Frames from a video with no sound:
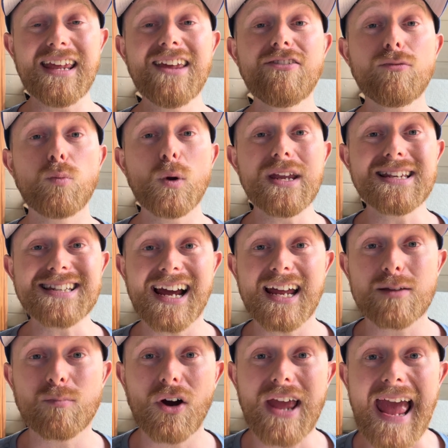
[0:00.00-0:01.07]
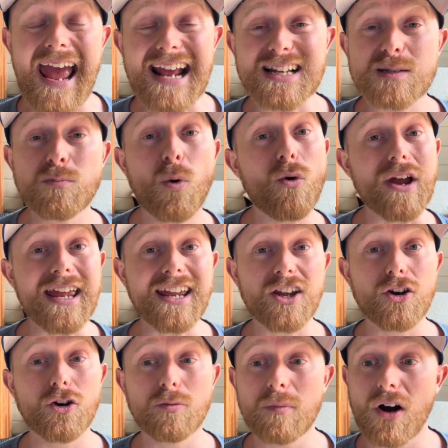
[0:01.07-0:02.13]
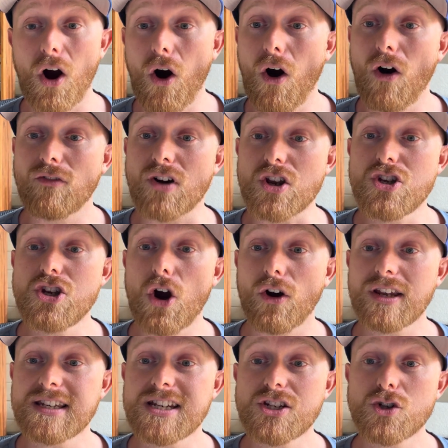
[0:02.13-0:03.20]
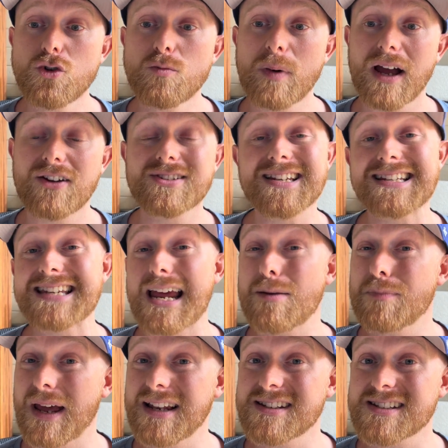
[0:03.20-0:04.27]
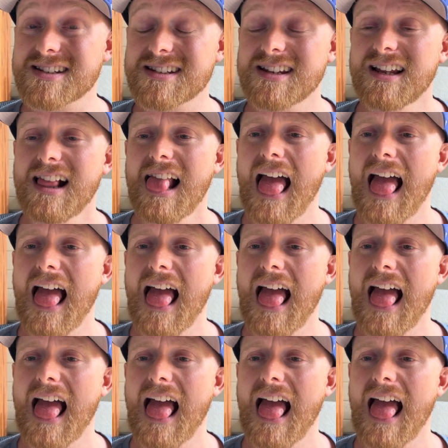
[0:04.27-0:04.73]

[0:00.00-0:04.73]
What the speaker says: if we take my export income of £92.10